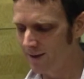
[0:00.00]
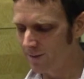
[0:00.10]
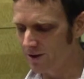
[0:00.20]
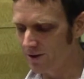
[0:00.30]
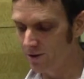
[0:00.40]

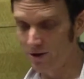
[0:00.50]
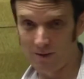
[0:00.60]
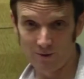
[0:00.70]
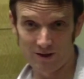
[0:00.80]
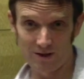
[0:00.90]
Marcel
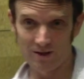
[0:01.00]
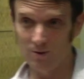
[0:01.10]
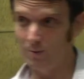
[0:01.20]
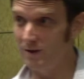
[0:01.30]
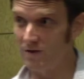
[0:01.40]
Duchamp was
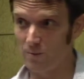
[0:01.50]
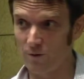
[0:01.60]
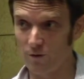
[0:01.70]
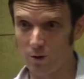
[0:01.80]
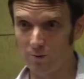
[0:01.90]
also a bit of a
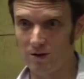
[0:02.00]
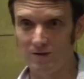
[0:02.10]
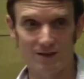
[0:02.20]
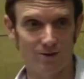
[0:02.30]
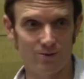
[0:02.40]
performer of
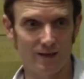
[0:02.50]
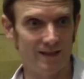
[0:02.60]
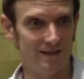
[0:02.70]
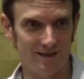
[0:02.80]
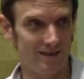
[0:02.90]
his own
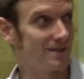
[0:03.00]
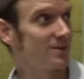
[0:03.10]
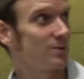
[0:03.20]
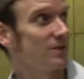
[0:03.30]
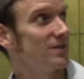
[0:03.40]
right, and this
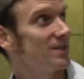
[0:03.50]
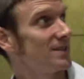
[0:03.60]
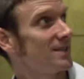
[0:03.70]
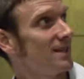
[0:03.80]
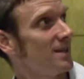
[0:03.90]
is one of
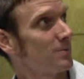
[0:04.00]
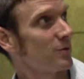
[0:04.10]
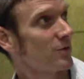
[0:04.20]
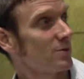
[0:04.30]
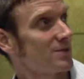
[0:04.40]
his
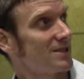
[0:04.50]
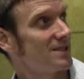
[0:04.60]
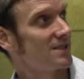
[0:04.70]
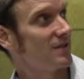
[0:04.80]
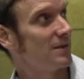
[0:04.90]

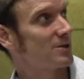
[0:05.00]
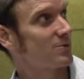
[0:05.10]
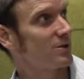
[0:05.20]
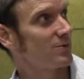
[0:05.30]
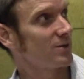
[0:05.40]
performances, a
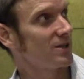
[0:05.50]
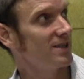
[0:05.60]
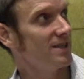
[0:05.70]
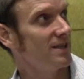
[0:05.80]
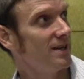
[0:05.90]
famous one, where
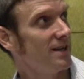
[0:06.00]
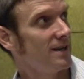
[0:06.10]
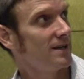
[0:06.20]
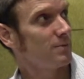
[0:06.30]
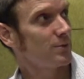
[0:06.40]
he
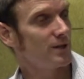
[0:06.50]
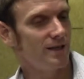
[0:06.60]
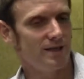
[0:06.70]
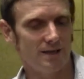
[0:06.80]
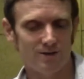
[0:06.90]

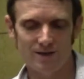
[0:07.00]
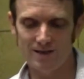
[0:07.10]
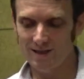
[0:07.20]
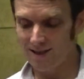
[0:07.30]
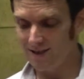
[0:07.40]
played
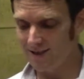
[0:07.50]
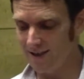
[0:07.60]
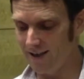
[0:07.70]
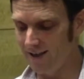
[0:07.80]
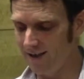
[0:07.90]
chess against
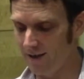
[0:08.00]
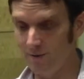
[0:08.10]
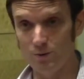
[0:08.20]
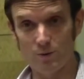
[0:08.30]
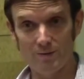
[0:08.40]
a
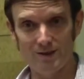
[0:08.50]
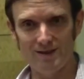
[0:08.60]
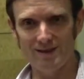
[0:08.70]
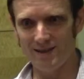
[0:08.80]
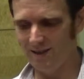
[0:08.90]
nude
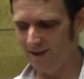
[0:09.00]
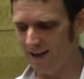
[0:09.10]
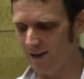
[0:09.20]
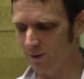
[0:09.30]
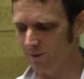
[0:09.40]
woman in a
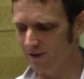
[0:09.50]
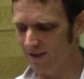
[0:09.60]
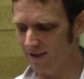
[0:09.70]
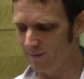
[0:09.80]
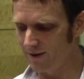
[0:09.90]
gallery
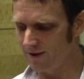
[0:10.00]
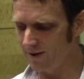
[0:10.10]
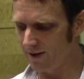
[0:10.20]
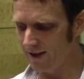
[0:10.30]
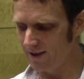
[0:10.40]
museum. And
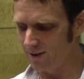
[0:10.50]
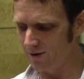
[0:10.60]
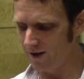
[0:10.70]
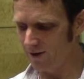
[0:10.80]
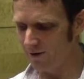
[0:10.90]
so I had to sort
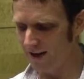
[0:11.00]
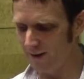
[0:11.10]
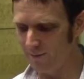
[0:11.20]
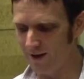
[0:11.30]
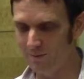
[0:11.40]
of honor
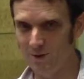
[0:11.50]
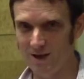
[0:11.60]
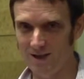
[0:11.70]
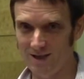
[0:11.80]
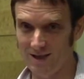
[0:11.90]
that by
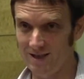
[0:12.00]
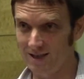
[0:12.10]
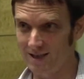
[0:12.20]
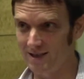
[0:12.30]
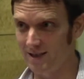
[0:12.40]
playing chess
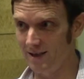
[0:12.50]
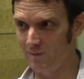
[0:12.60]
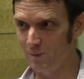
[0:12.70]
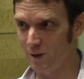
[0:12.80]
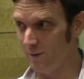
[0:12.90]
against a
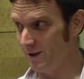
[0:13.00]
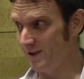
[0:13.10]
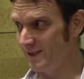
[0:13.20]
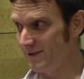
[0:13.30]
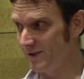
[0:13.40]

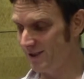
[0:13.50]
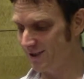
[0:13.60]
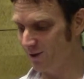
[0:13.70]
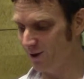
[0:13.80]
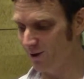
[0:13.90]
prominent San
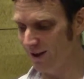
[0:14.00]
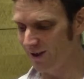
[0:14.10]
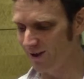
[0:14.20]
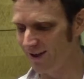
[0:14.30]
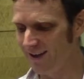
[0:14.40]
Francisco
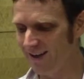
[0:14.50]
curator